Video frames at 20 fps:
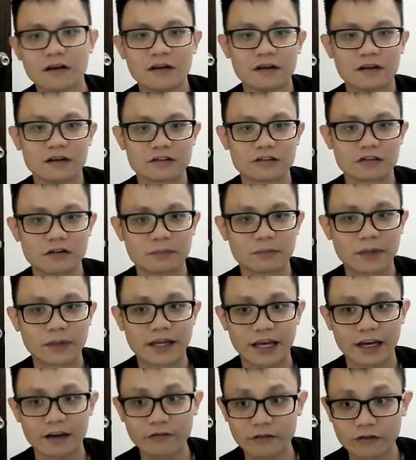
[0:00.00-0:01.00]
So be
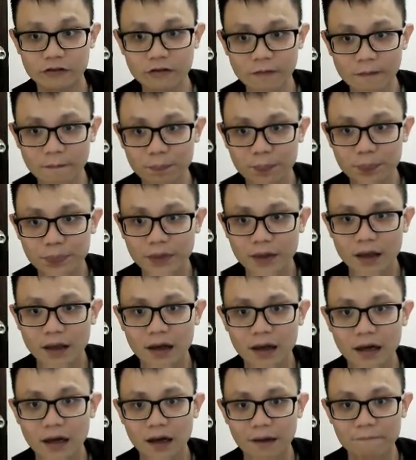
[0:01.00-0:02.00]
careful
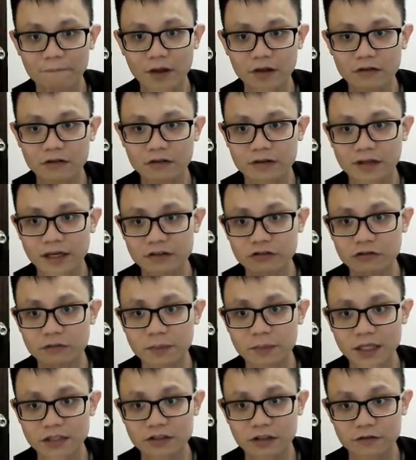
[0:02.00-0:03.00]
not to take too
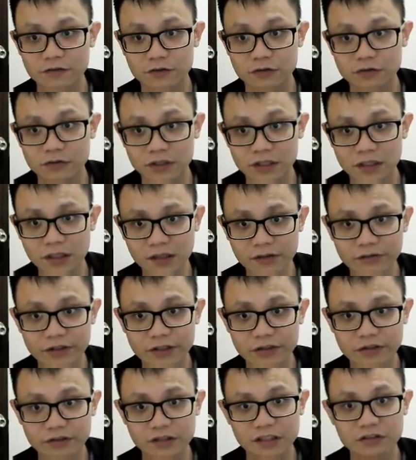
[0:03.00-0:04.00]
much of sugar,
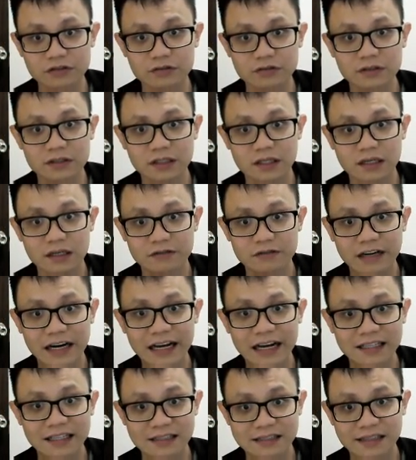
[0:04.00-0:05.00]
reducing sugar,
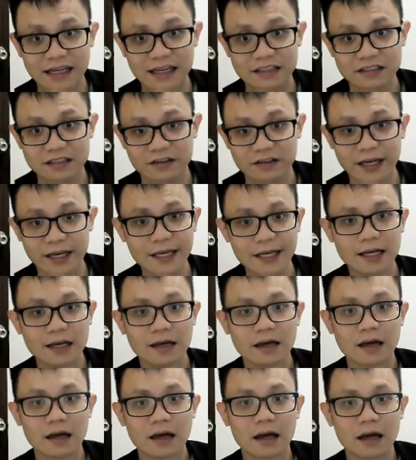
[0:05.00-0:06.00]
rice, starch. Okay.
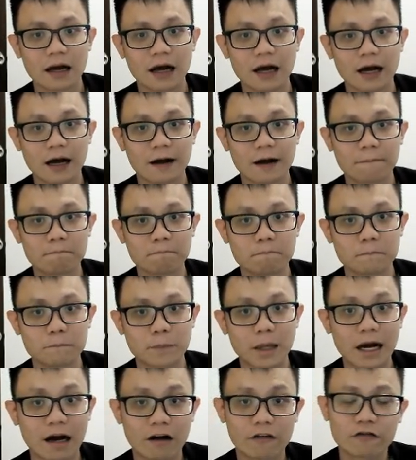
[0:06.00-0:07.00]

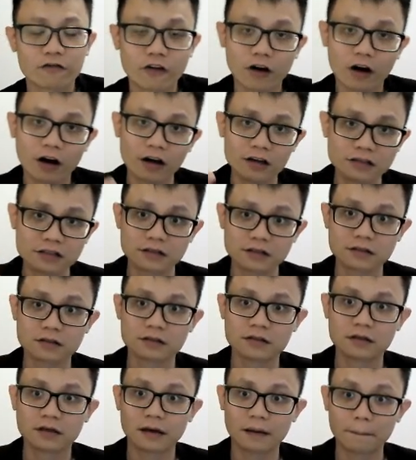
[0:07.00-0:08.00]
But of course,
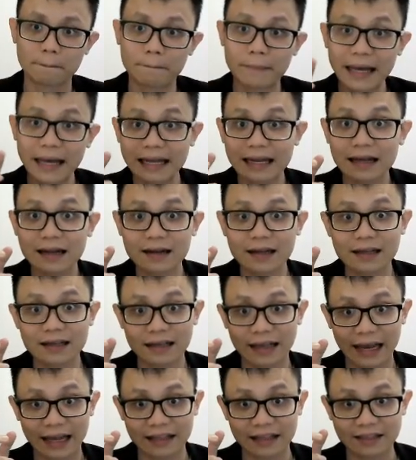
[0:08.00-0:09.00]
Benedict
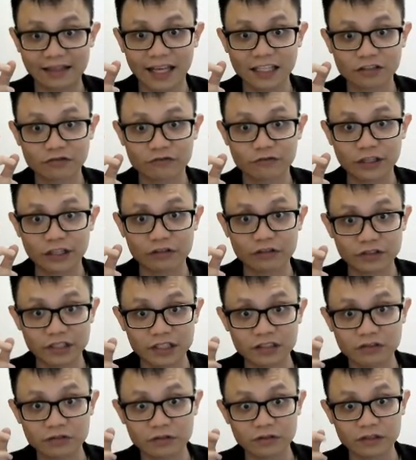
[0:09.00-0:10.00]
can test reducing
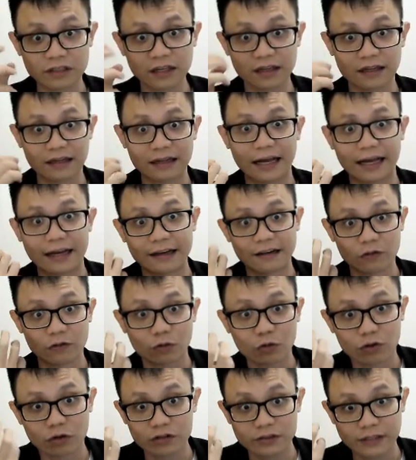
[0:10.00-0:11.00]
sugar like
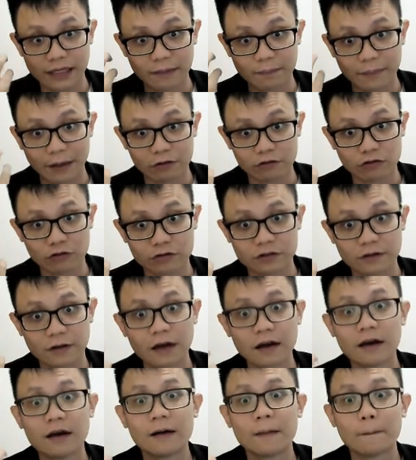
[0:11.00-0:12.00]
glucose and maltose.
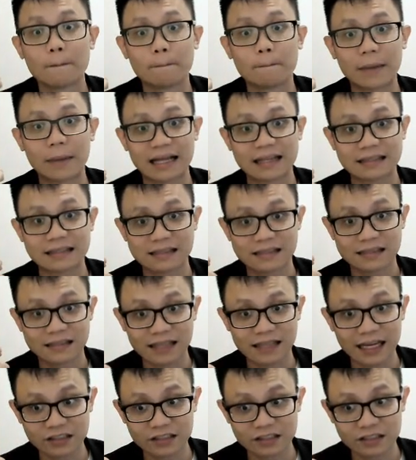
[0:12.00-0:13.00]
But
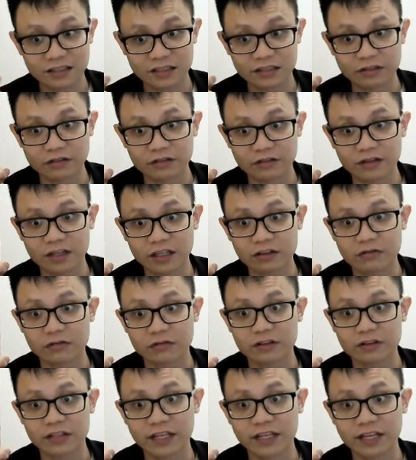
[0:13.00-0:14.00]
starch, you need to
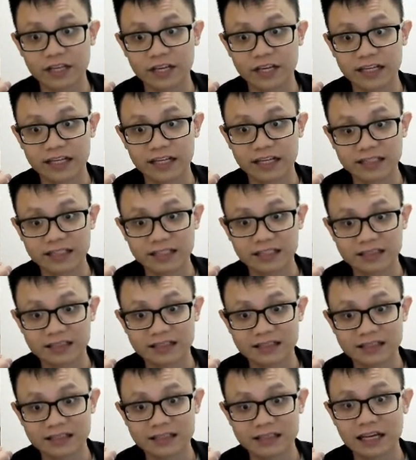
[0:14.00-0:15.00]
test starch, you need
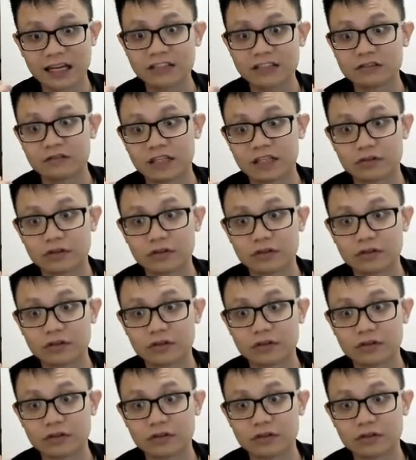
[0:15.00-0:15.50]
to use,